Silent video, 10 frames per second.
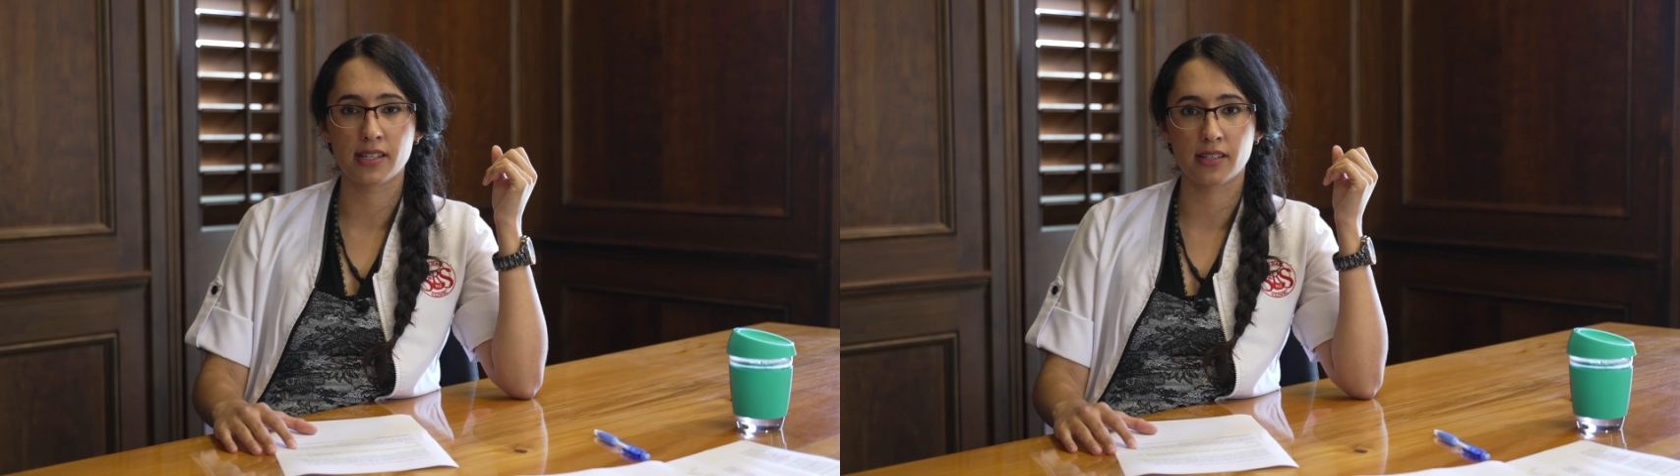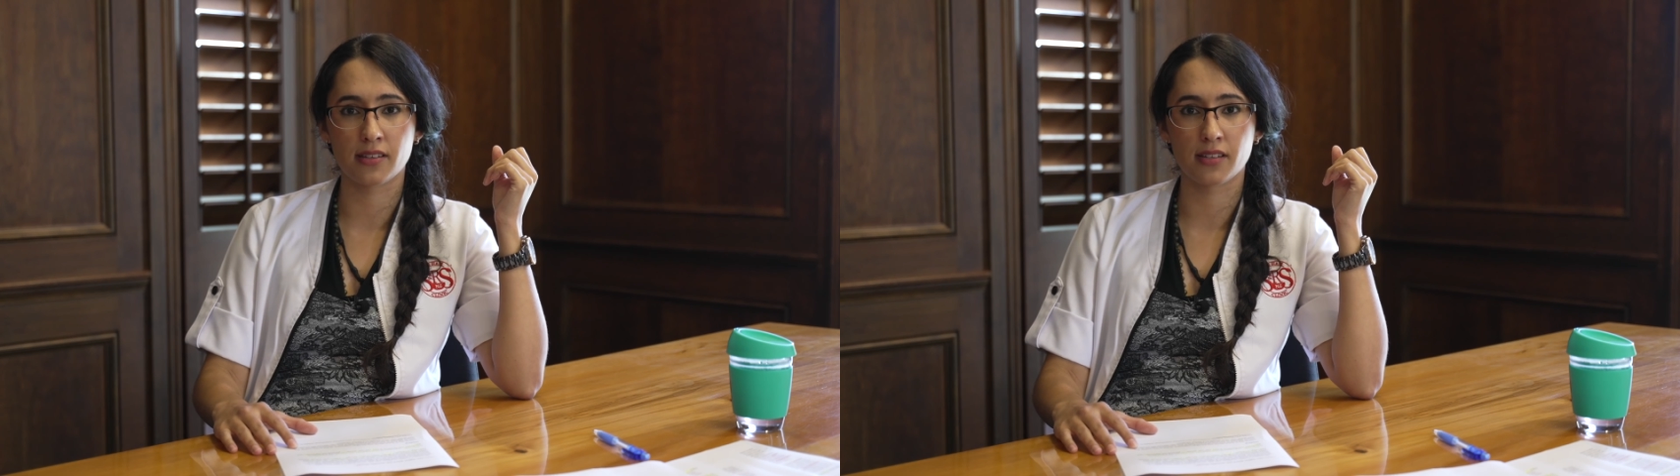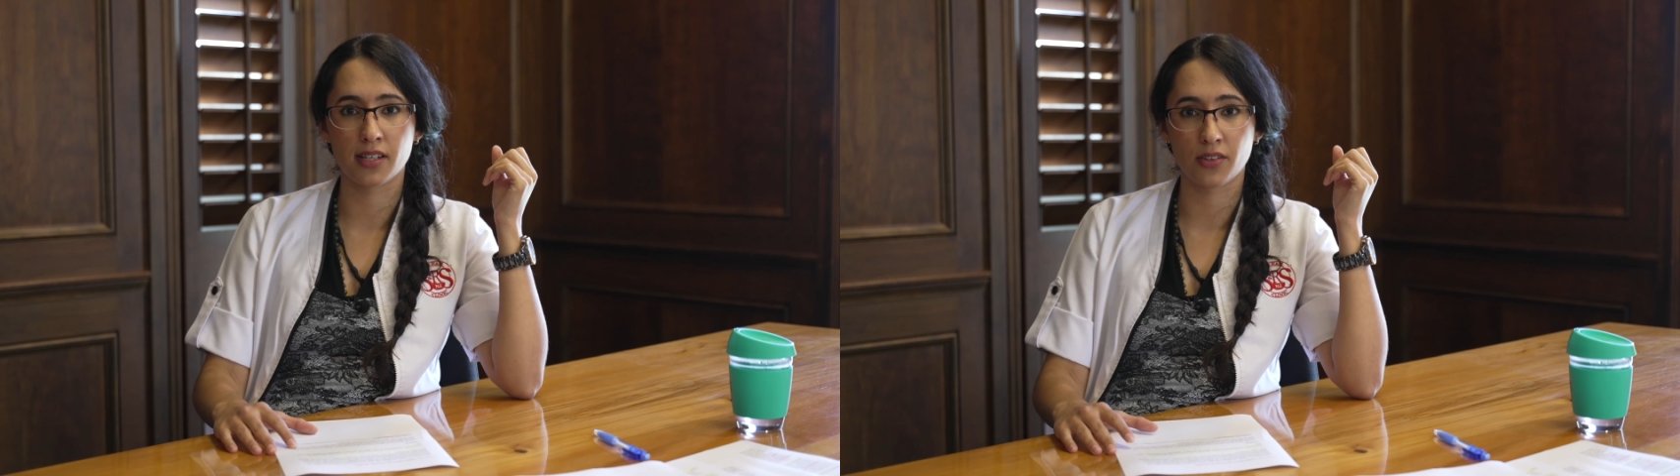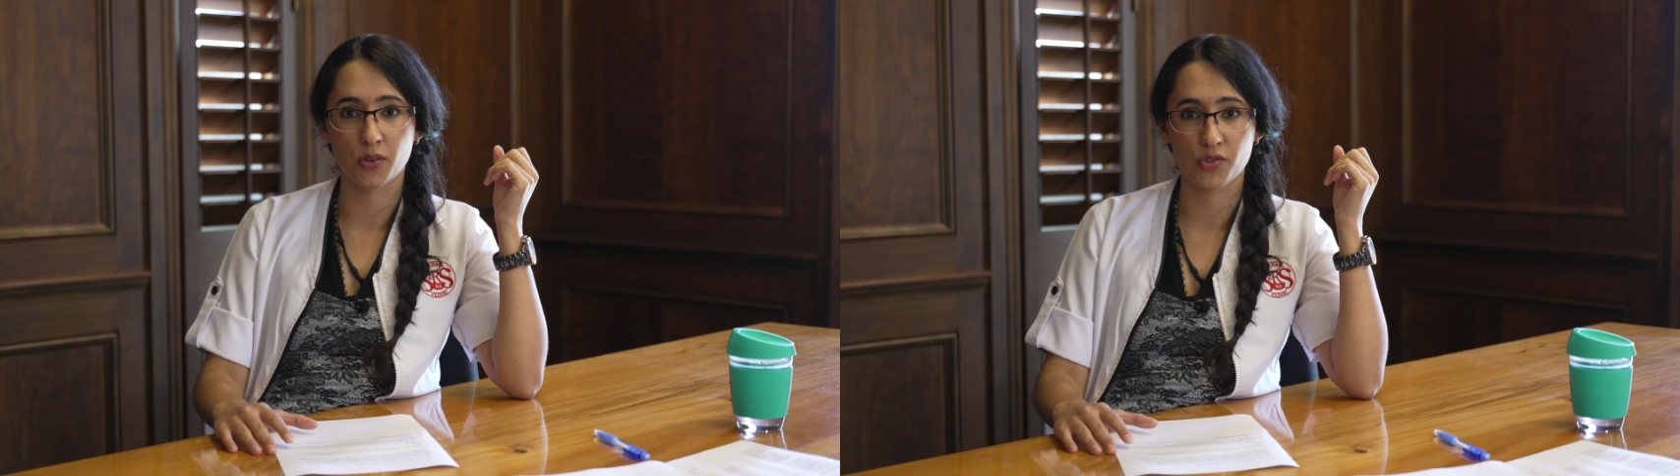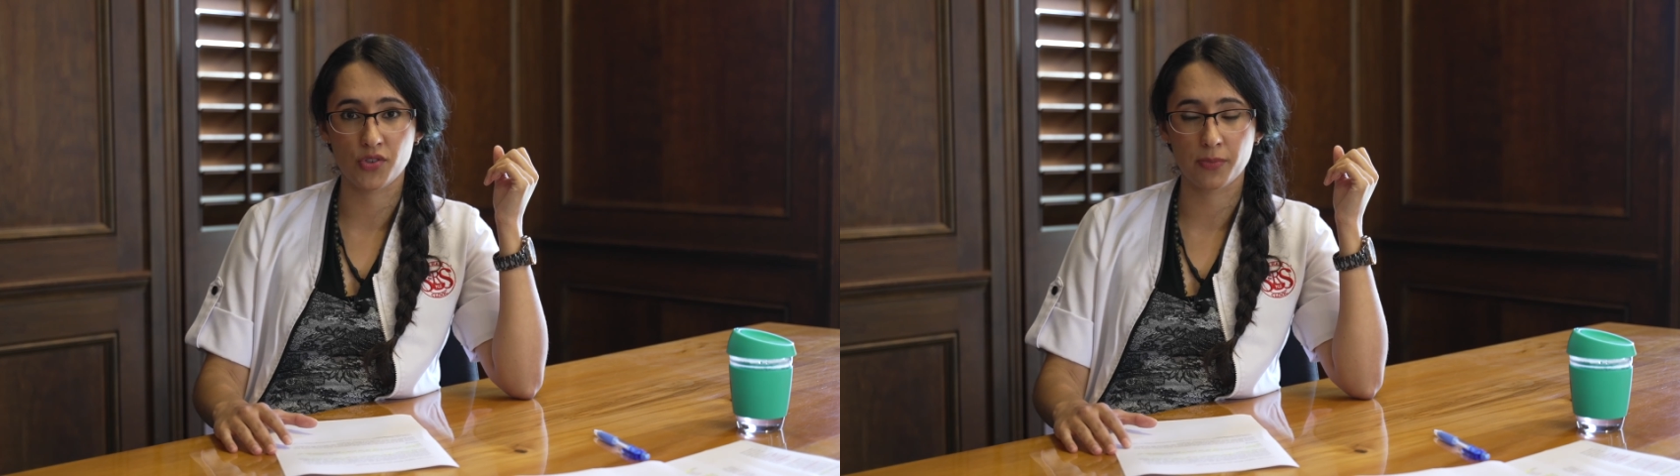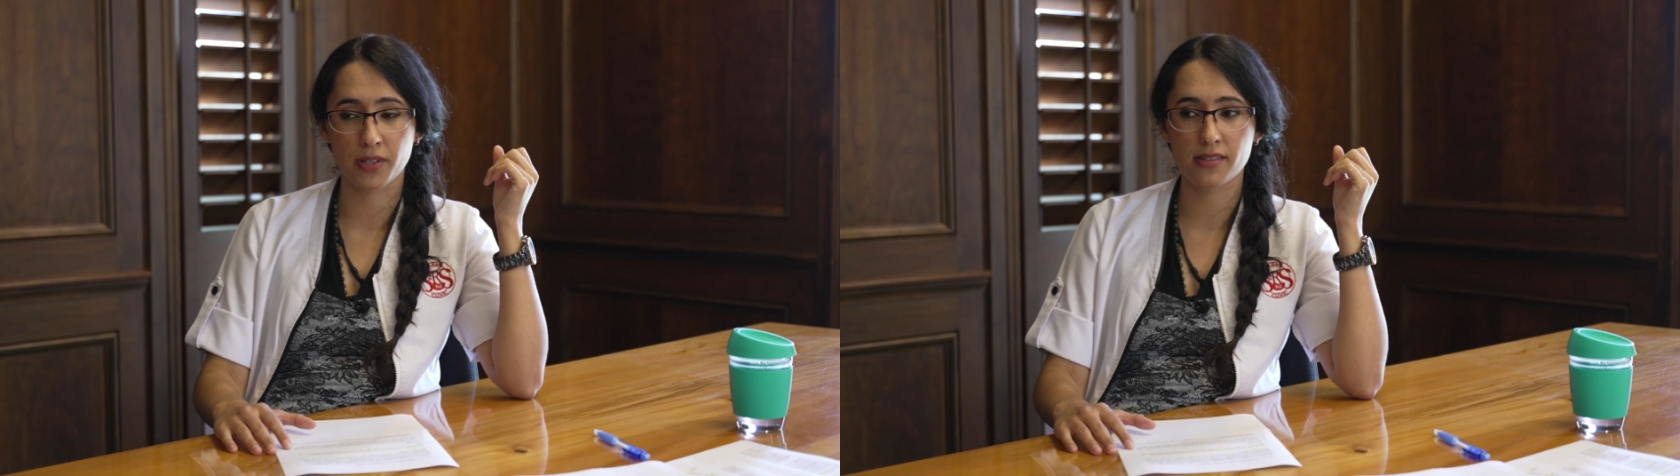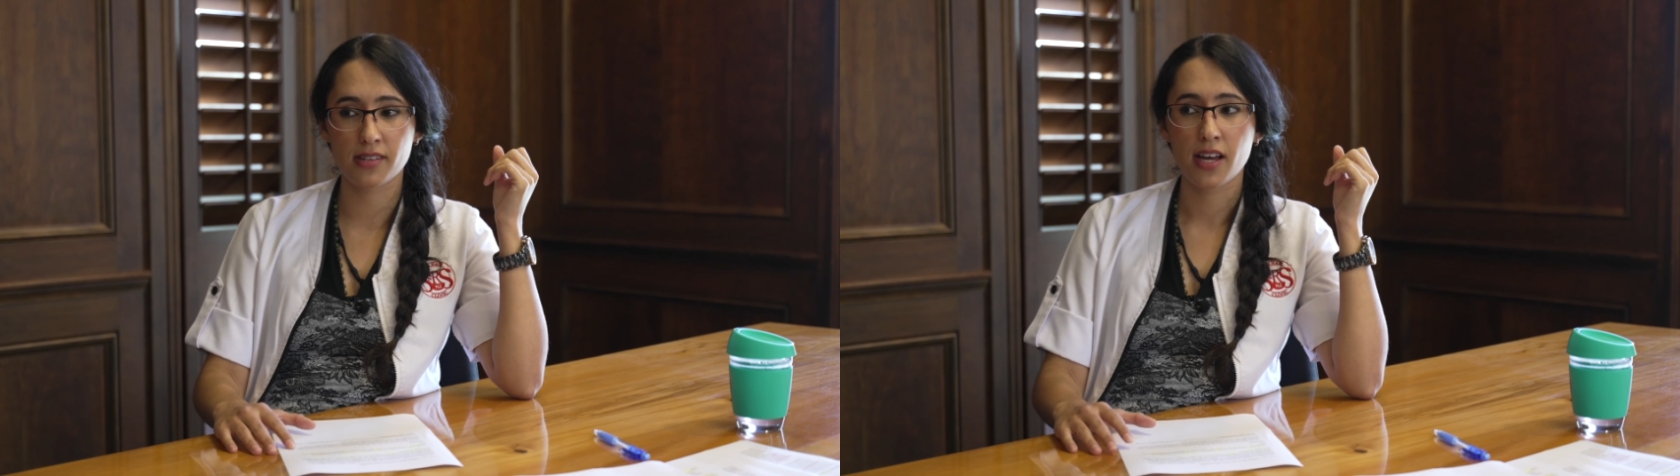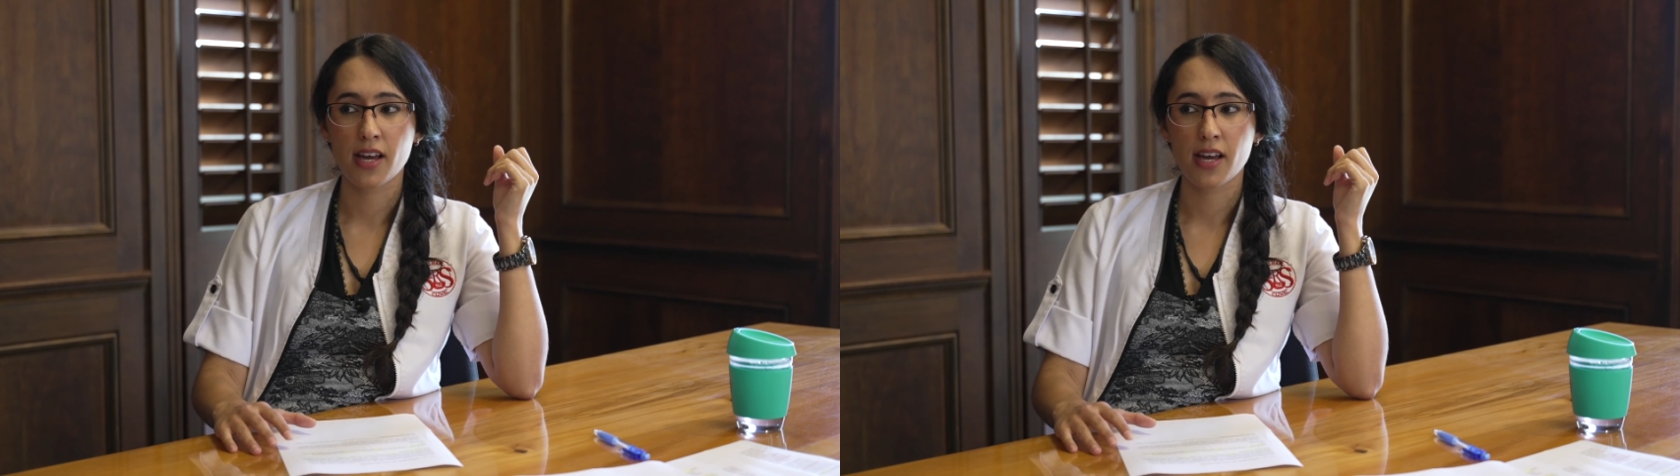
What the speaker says: in those treatments.